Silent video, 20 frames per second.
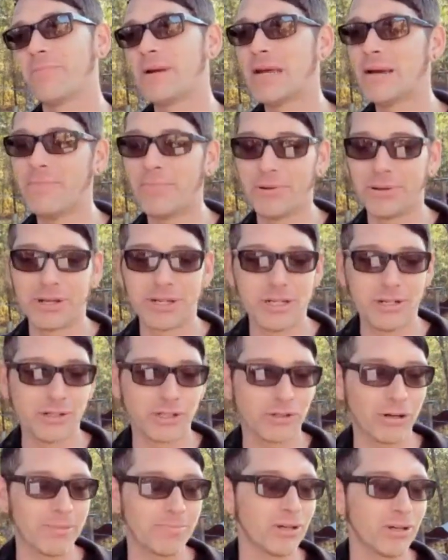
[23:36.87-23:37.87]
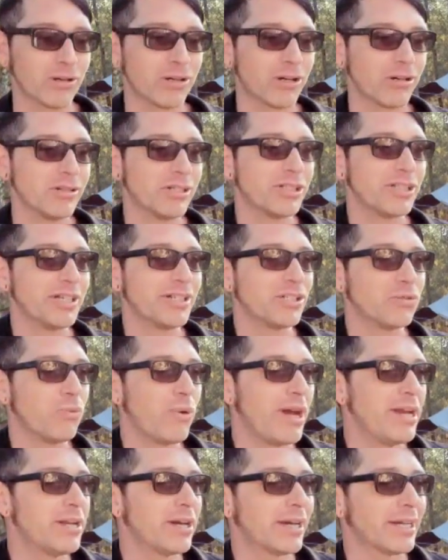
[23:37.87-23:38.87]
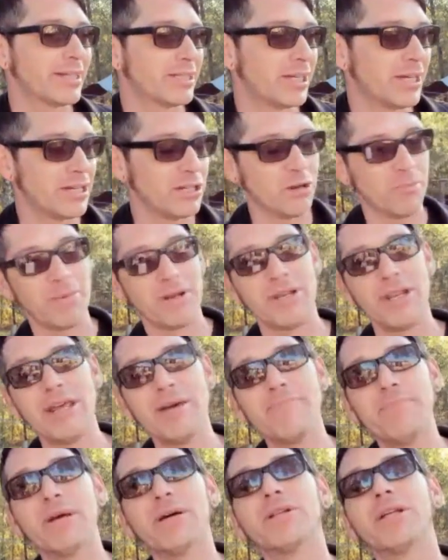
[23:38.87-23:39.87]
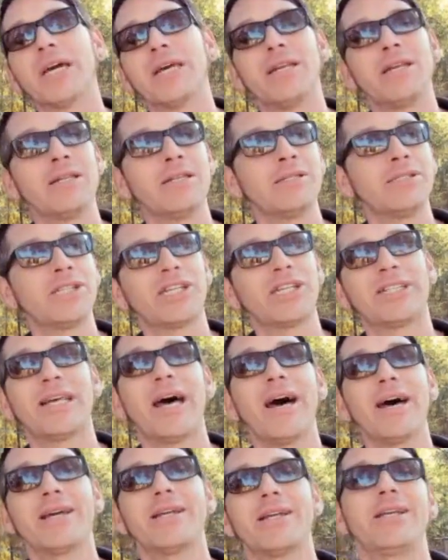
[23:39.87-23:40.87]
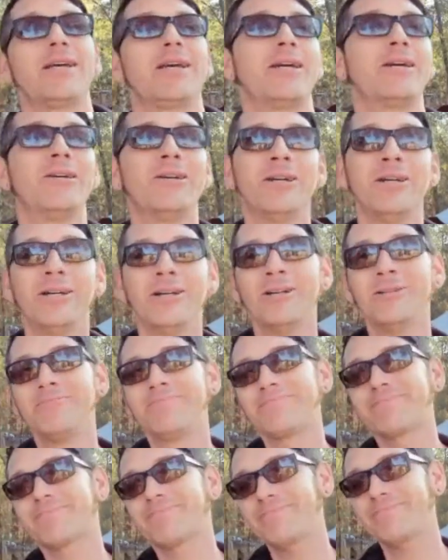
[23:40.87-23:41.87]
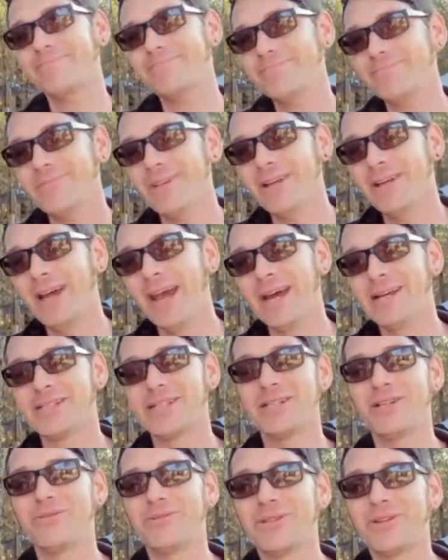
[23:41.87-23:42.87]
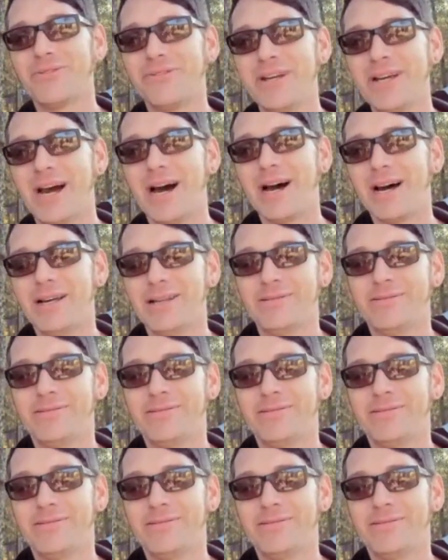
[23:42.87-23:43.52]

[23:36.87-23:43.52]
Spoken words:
people and use cryptocurrency as a way to continue manipulating society as they do with the fiat.